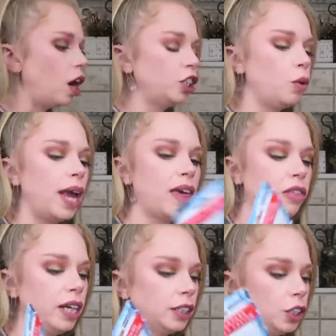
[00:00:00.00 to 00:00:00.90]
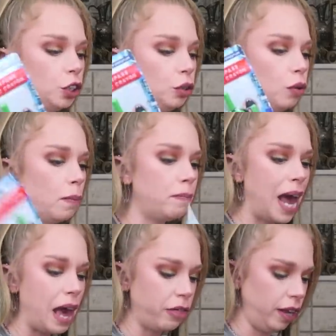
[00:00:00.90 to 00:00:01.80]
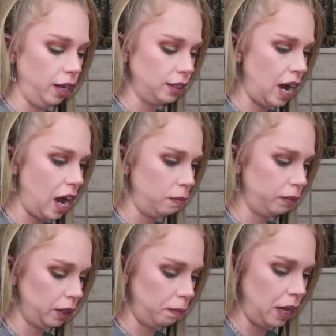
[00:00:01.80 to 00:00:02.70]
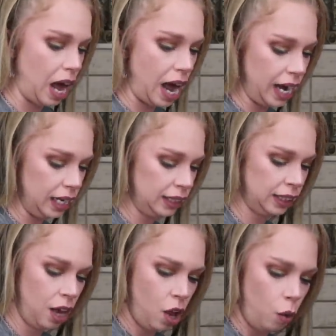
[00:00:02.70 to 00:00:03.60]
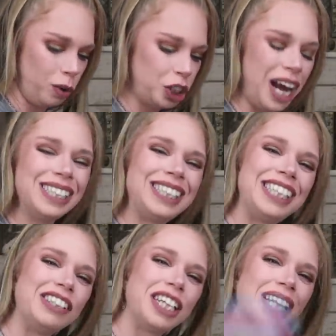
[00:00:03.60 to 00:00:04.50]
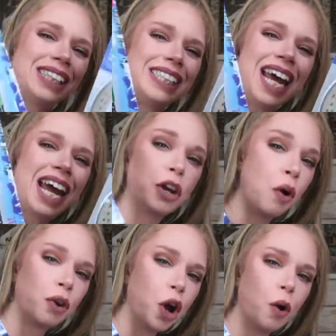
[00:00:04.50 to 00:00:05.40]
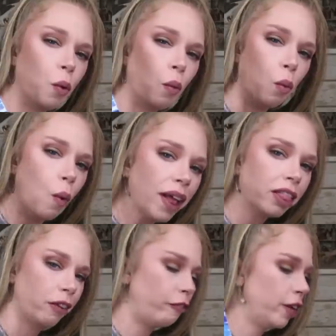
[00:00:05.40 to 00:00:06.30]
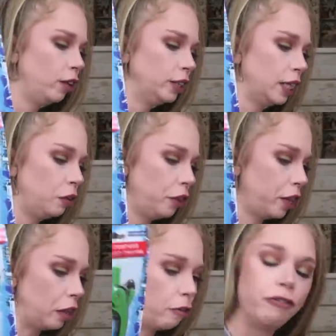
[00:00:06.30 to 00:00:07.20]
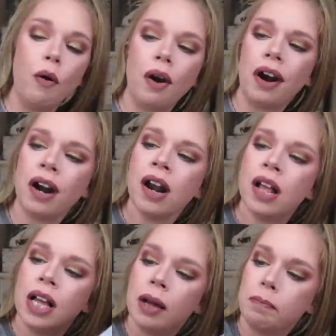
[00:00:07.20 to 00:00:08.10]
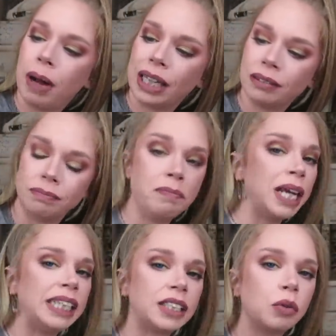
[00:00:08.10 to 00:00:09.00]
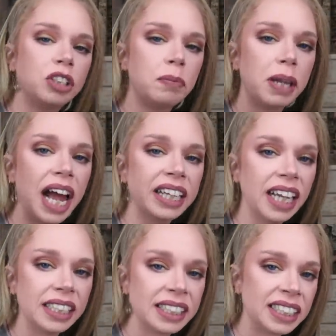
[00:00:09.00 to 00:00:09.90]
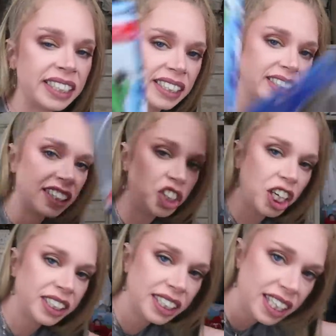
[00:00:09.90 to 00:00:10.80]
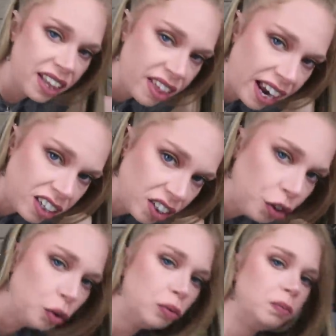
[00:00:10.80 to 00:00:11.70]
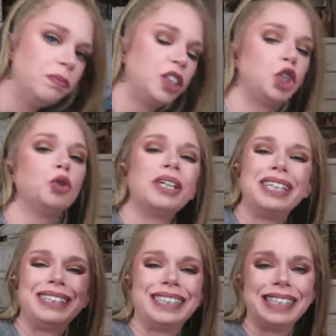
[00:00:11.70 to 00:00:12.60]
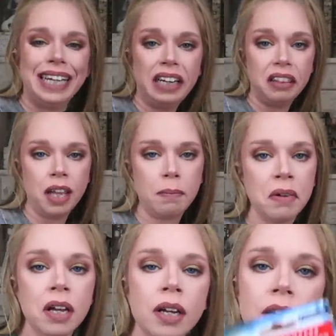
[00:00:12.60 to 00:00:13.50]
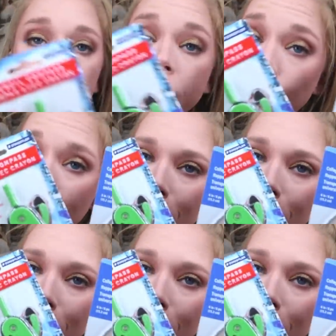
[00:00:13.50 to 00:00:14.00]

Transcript: also get these two mathy type supplies, which I still to this day don't know what the fiddle diddle that they're for, but many school supply lists suggested that you students needed them, so I